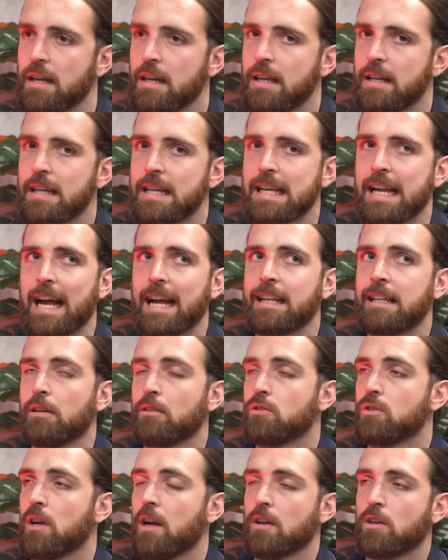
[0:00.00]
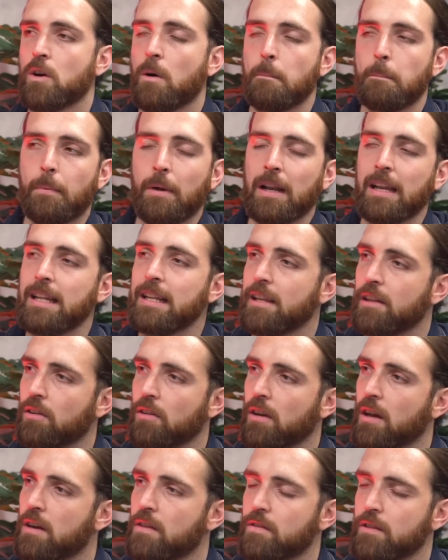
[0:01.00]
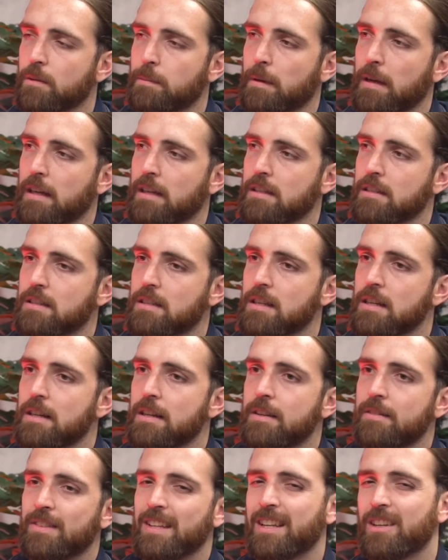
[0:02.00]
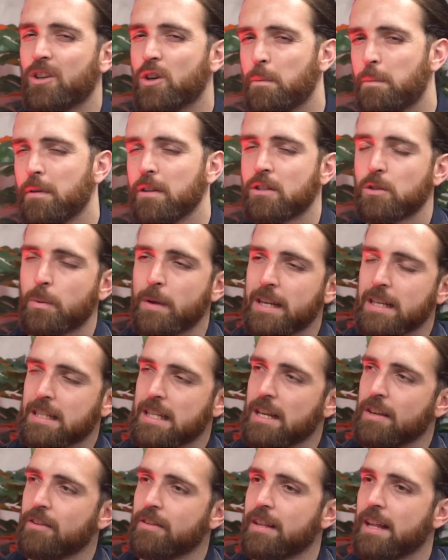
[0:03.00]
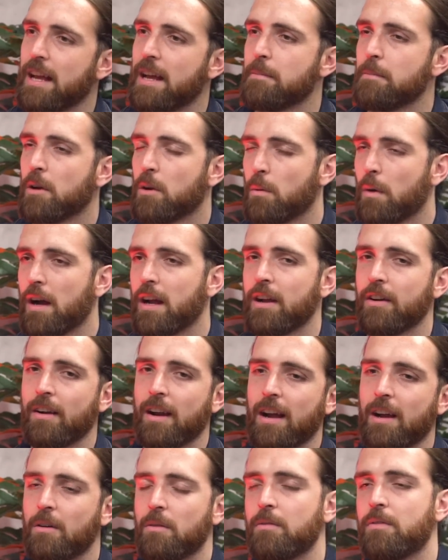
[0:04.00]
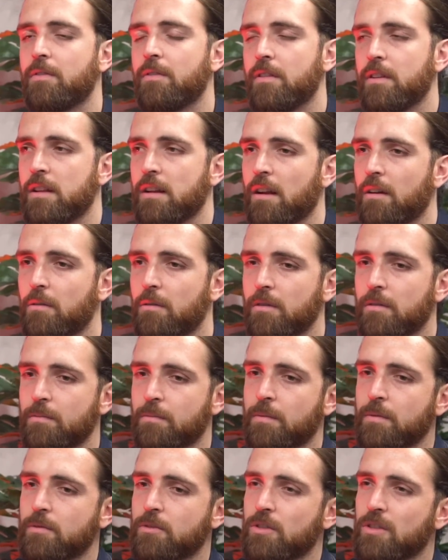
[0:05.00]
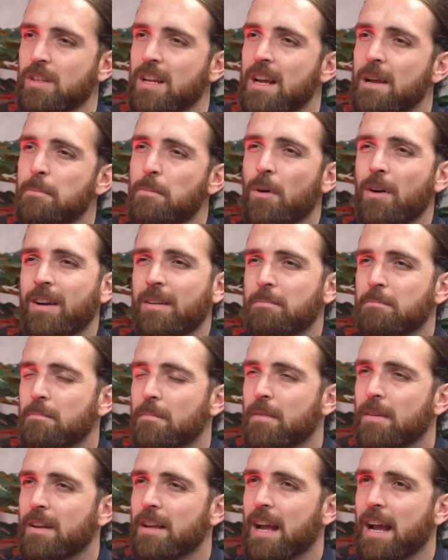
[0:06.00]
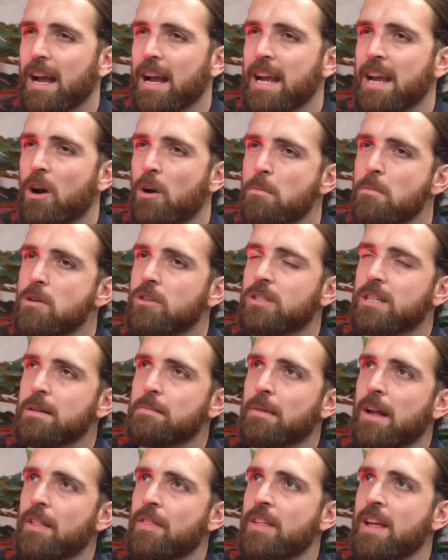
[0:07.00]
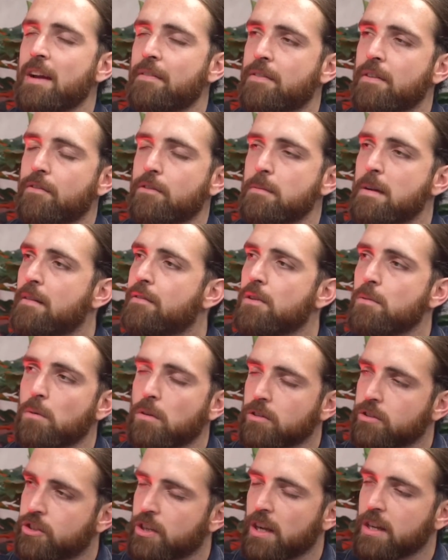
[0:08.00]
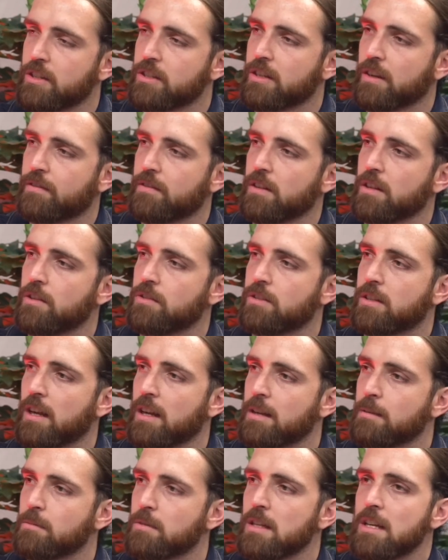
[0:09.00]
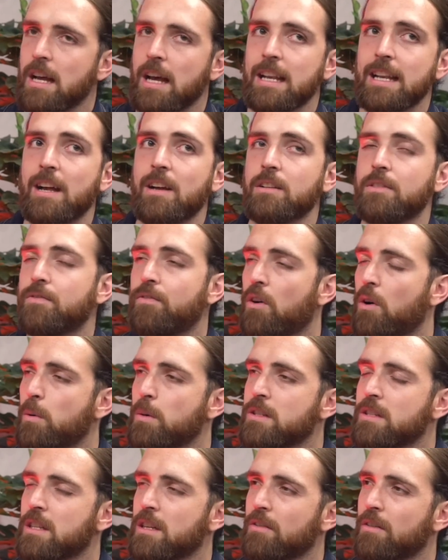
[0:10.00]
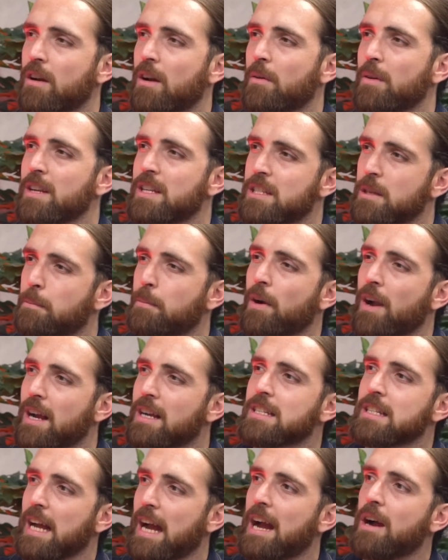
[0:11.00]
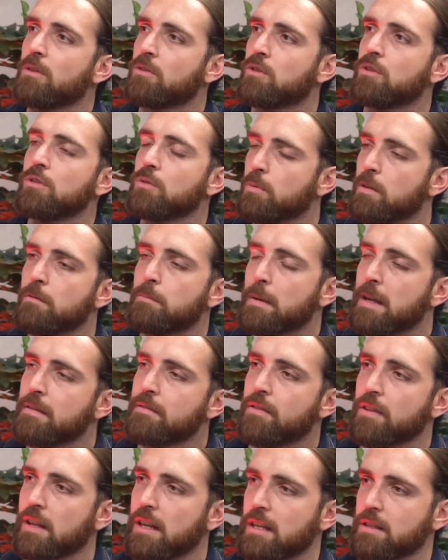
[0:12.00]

United looked completely all over the place. Then a couple of tweaks here and there, Maguire out, you know, just... But it almost seemed like the effort from everyone changed after those games. Yeah. And now it's 4 wins in a row. Are you surprised at how good we've been for the last